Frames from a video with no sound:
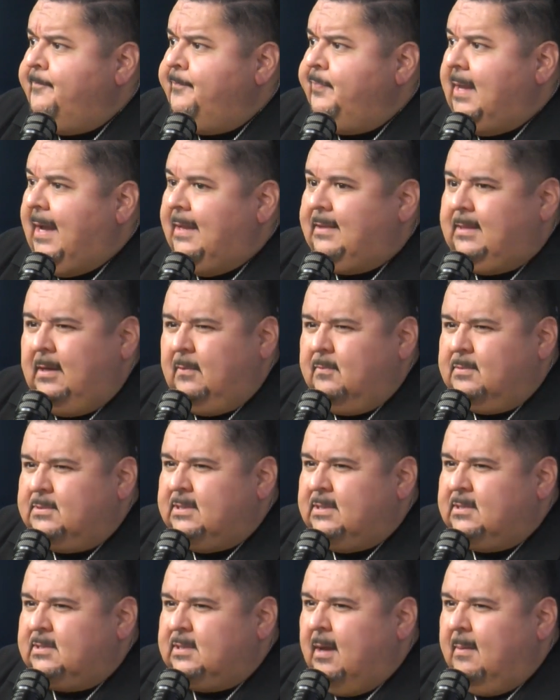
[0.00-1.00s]
I think it was
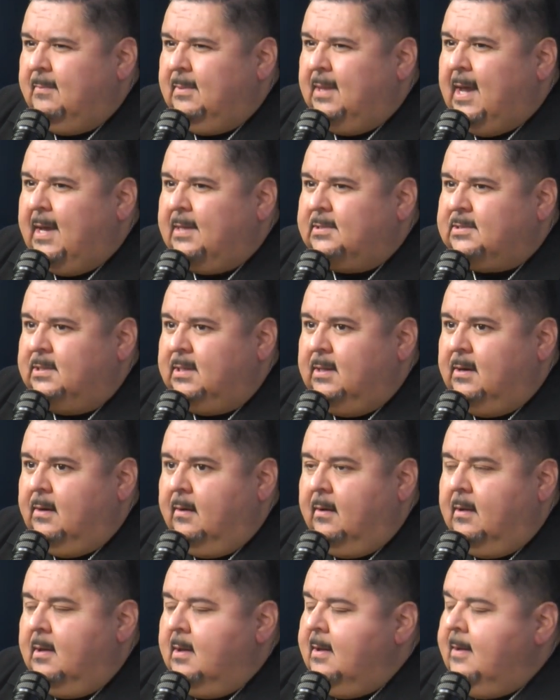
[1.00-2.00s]
this time last year.
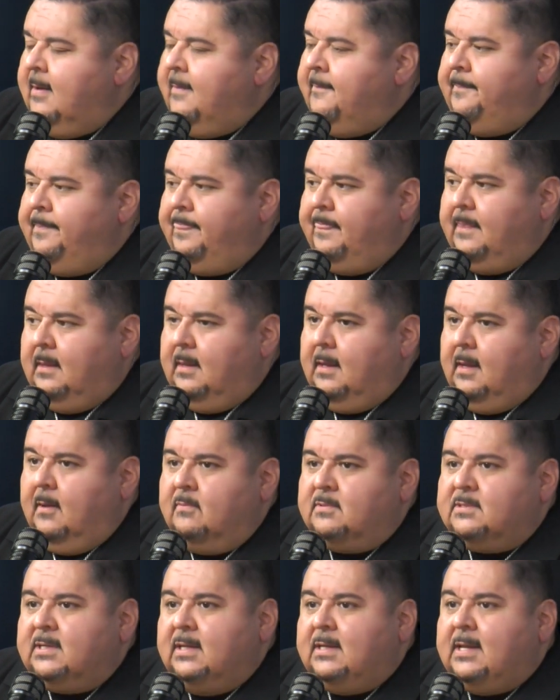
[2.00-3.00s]
It
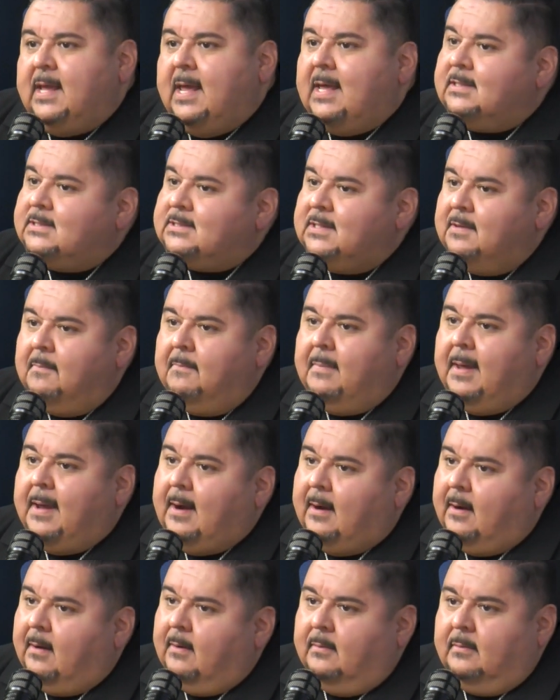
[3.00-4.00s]
was a dancing
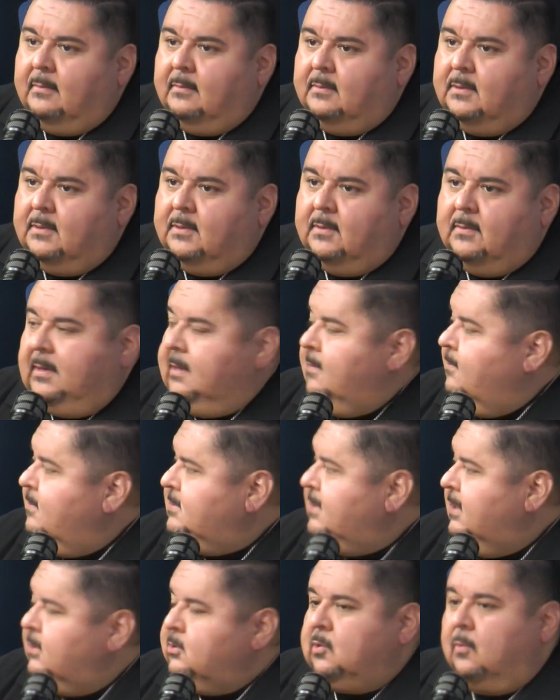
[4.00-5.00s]
bear, dude. It was
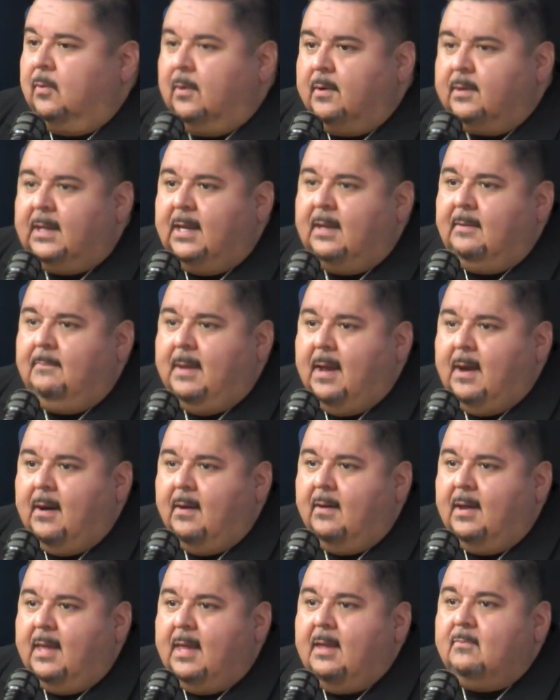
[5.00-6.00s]
a twerking
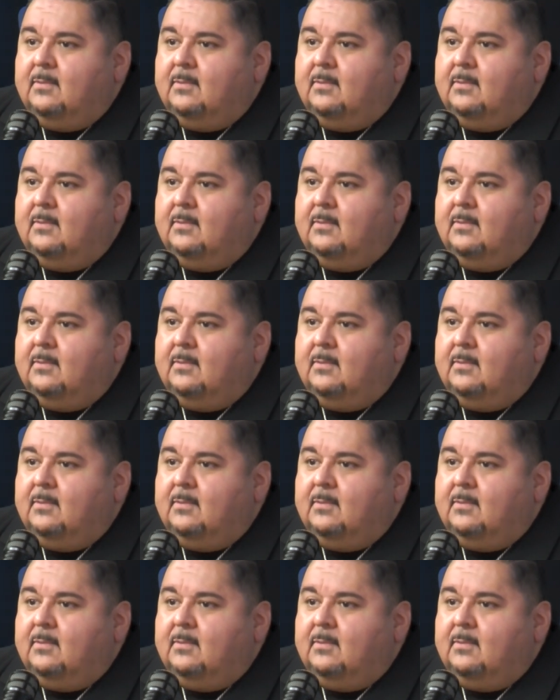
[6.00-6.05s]
bear. It